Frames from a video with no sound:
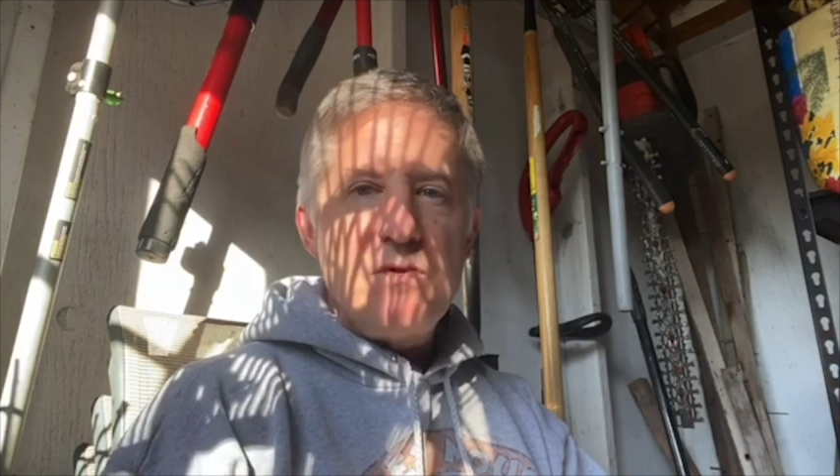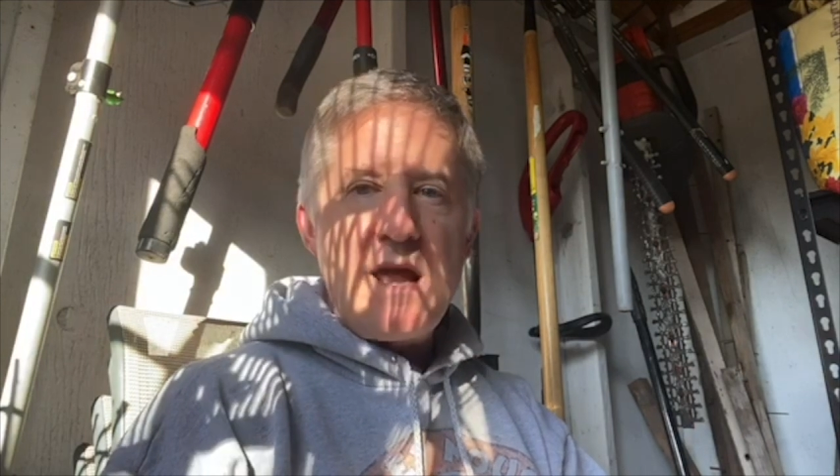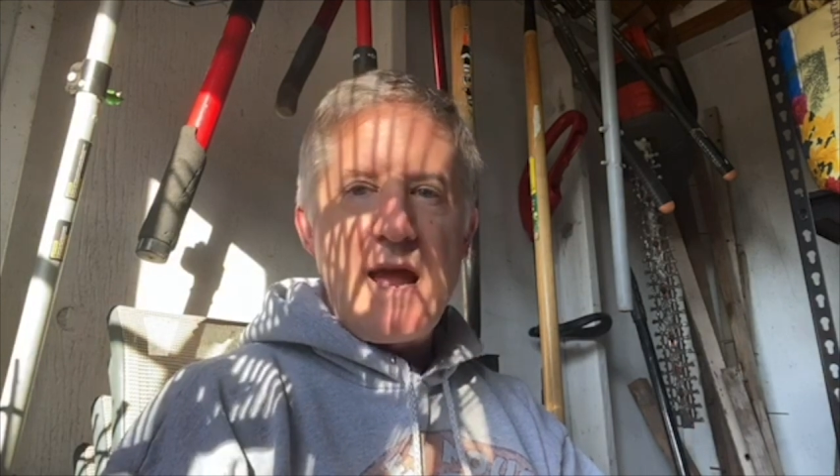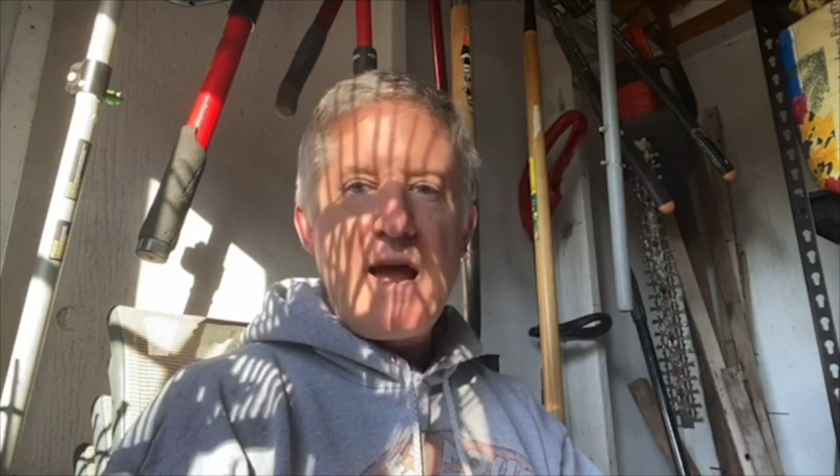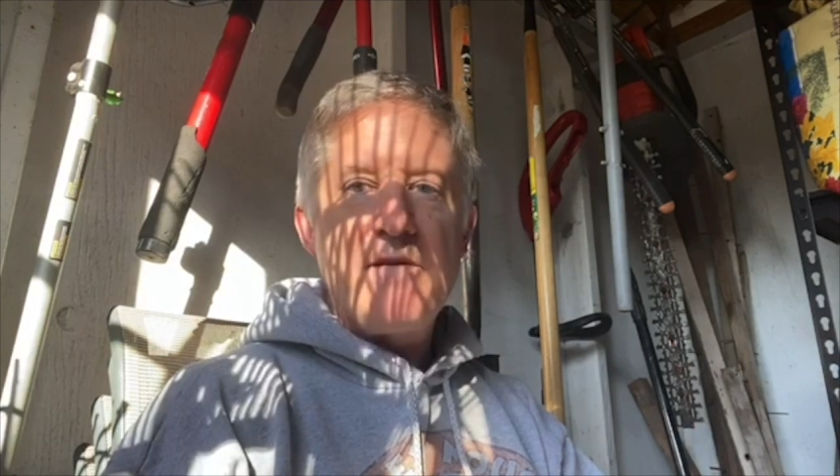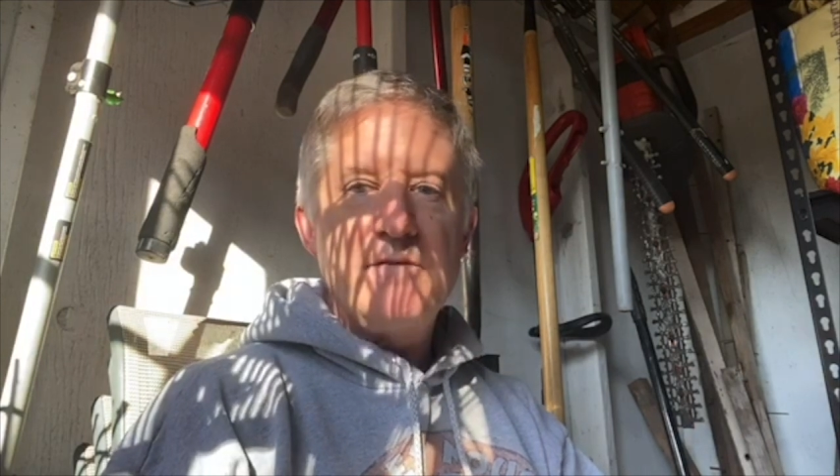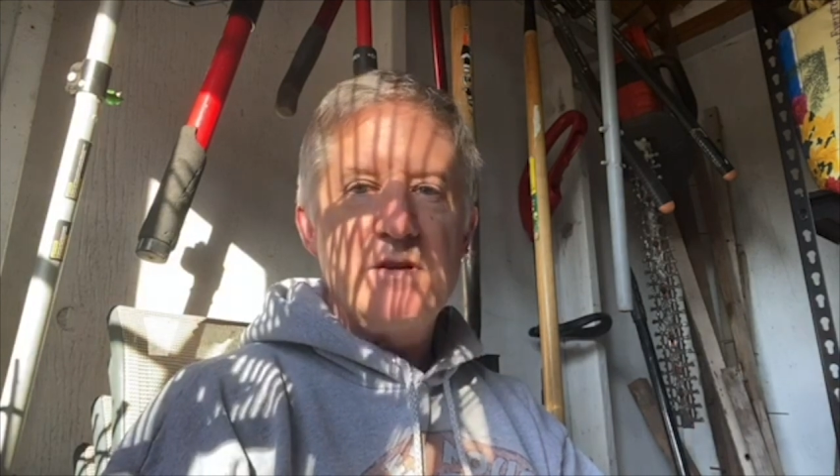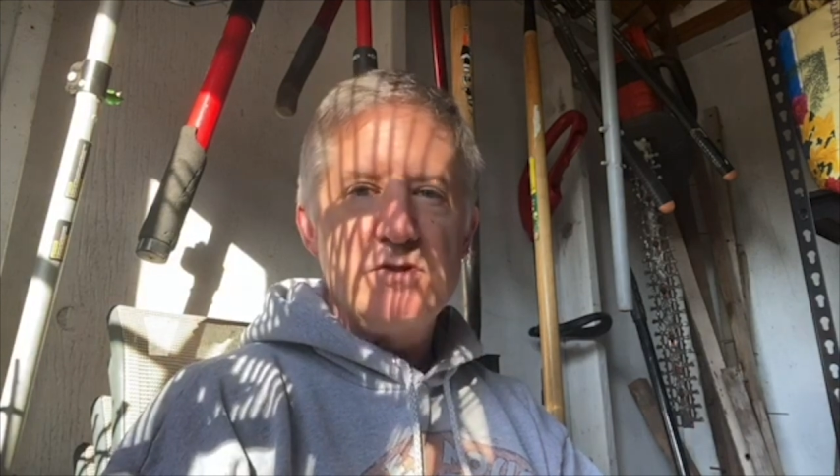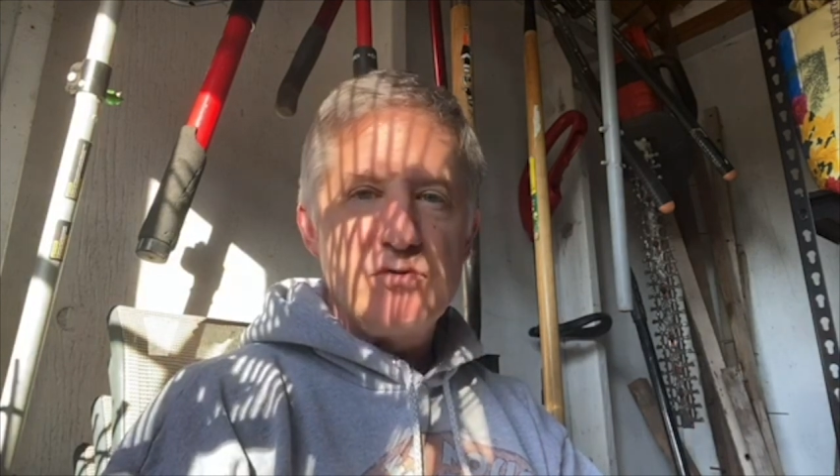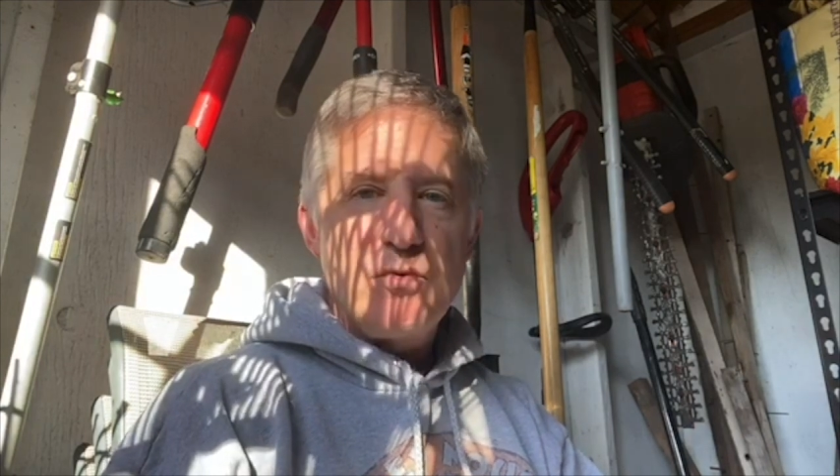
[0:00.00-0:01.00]
have
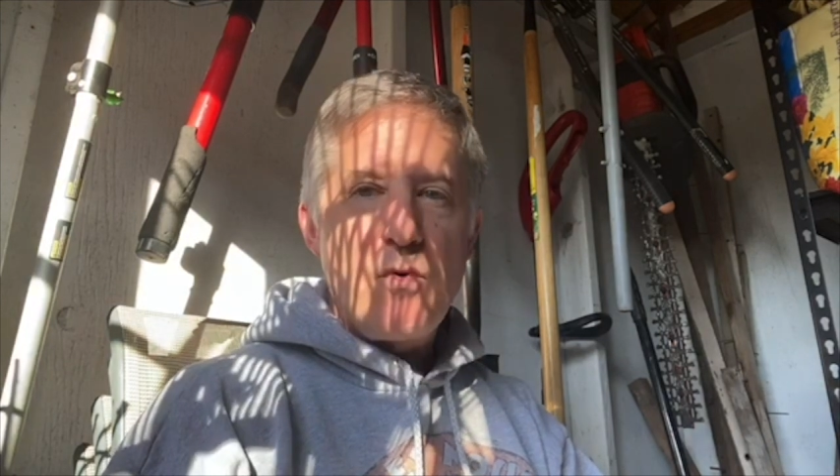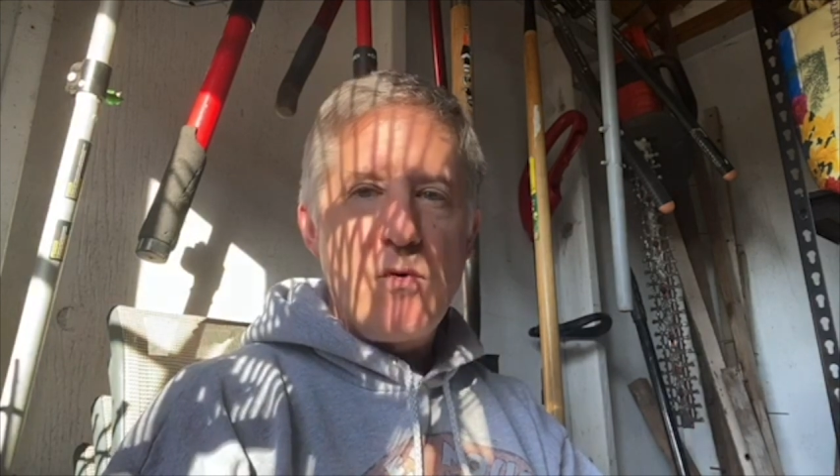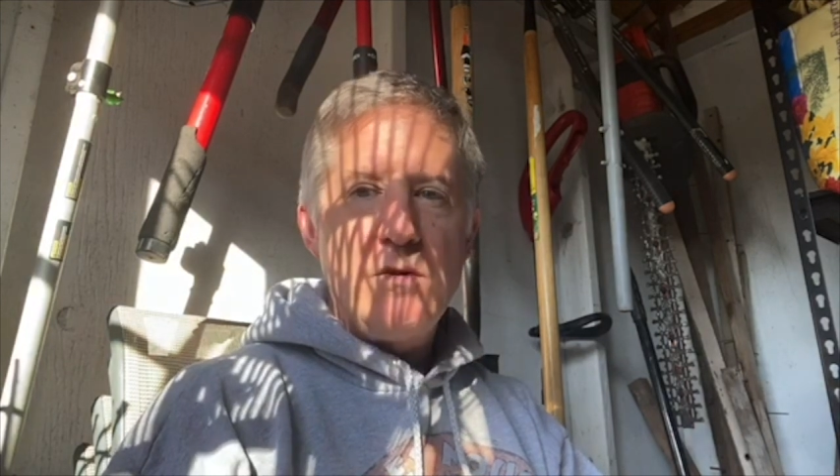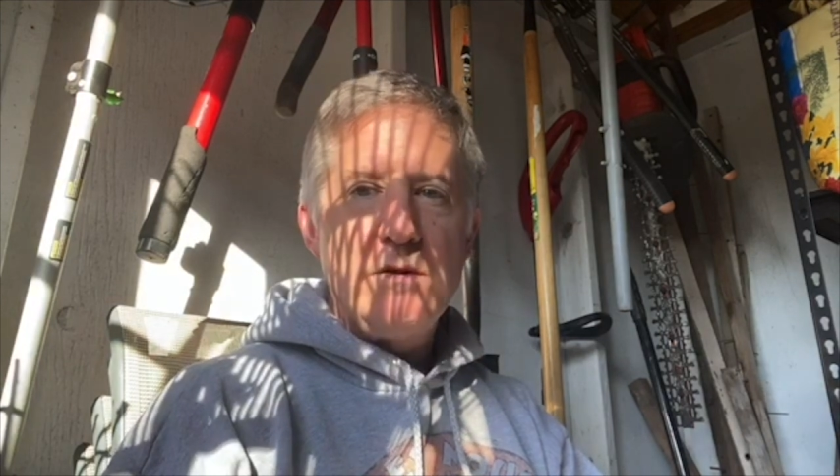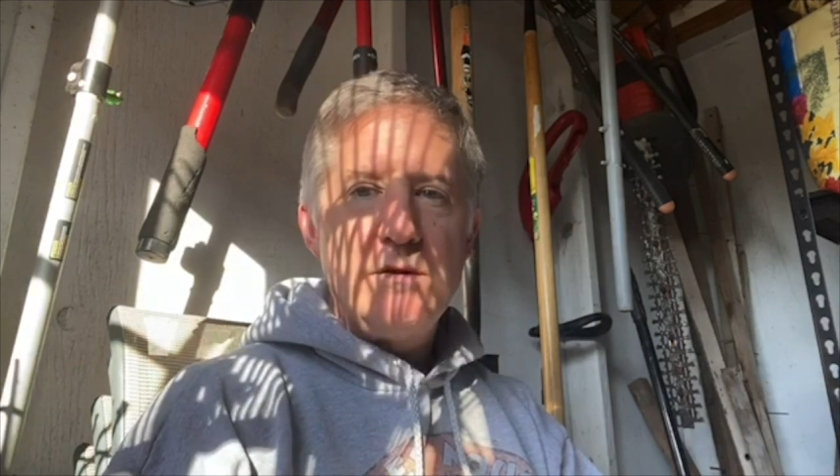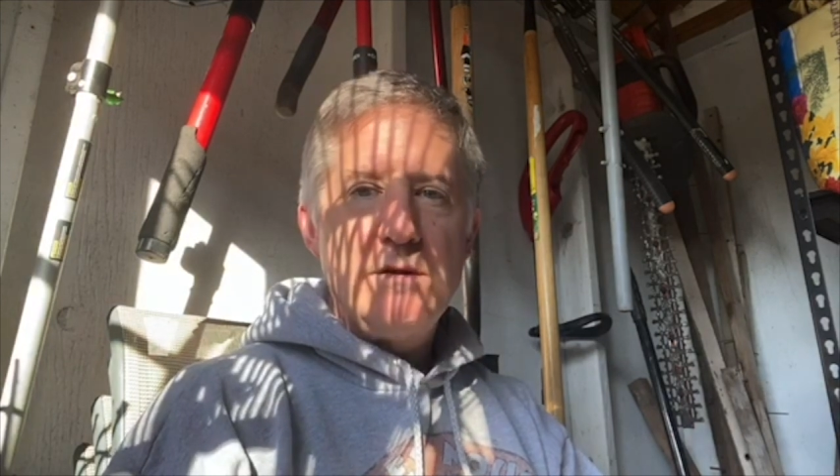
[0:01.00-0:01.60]
control